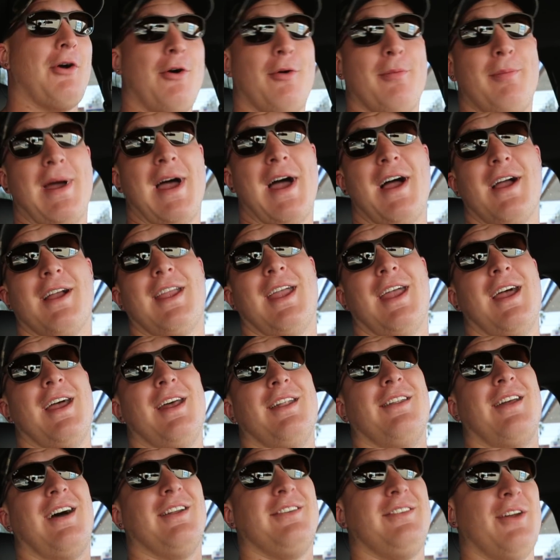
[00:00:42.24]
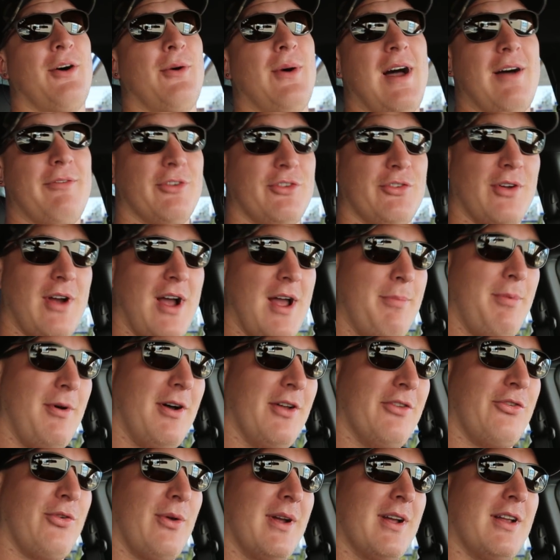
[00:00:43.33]
going back, and I don't have a
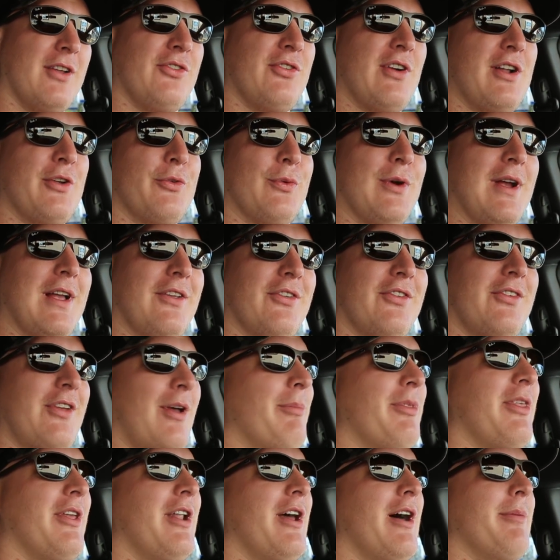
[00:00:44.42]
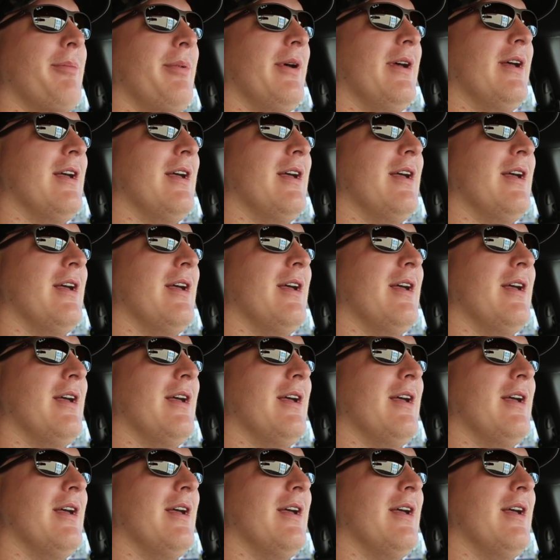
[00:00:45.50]
tripod, so I'm gonna try to rig something up.